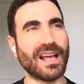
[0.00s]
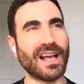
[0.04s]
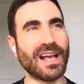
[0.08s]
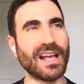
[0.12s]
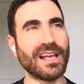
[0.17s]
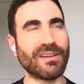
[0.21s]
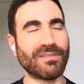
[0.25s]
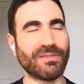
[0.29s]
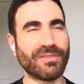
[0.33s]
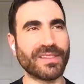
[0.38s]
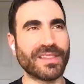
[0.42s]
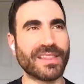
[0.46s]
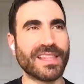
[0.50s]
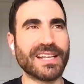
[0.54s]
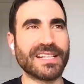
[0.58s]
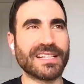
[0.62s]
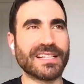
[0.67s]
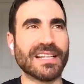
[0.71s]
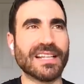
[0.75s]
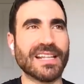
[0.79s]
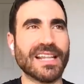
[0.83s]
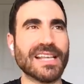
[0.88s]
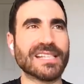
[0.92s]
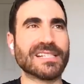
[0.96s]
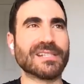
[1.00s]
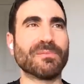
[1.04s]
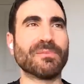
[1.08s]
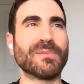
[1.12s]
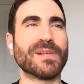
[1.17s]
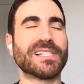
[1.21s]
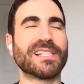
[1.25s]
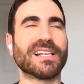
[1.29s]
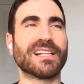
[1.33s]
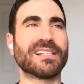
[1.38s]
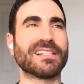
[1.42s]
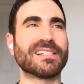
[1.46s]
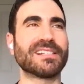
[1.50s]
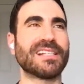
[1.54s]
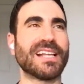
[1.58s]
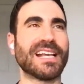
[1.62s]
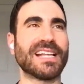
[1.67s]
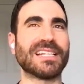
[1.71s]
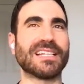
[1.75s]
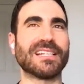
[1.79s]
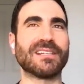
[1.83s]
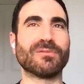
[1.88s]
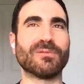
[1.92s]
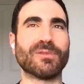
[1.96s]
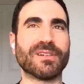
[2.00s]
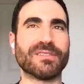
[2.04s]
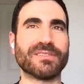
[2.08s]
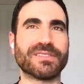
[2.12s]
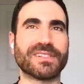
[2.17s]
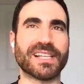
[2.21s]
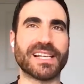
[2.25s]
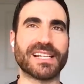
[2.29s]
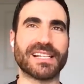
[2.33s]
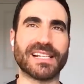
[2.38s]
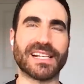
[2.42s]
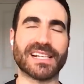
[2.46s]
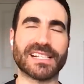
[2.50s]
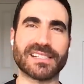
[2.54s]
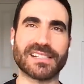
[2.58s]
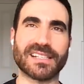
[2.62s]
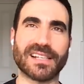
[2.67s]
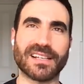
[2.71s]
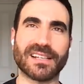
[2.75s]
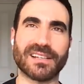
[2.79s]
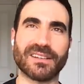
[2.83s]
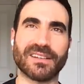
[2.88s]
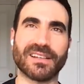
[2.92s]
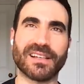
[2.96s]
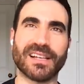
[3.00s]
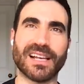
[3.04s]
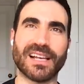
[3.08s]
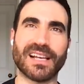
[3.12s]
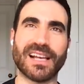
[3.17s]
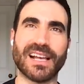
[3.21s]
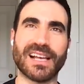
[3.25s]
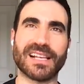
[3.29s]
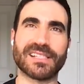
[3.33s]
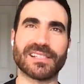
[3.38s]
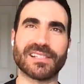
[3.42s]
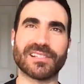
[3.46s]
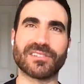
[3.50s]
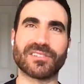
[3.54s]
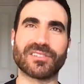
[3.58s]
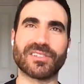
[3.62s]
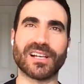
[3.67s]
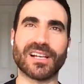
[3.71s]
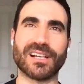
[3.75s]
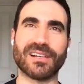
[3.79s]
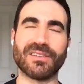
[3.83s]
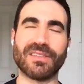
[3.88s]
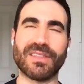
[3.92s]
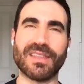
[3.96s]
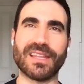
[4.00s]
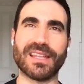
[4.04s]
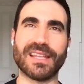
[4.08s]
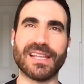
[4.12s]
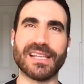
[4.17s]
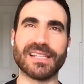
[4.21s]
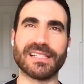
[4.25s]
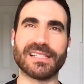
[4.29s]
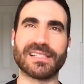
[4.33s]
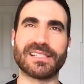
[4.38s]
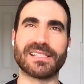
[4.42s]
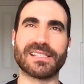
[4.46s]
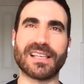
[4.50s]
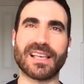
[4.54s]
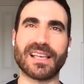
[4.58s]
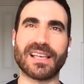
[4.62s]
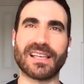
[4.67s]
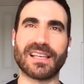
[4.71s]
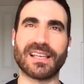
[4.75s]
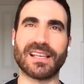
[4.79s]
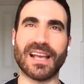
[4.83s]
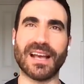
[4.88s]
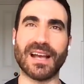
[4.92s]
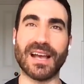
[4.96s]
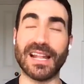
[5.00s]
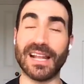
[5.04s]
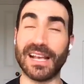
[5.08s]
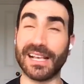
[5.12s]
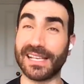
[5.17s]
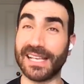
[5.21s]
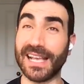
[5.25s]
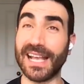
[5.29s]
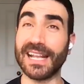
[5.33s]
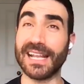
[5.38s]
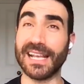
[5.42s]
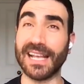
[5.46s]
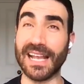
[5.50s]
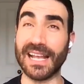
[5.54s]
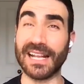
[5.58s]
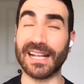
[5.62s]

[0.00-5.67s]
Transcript: I often think that there's a misunderstanding with Ted Lasso as a show that it's, and I get it.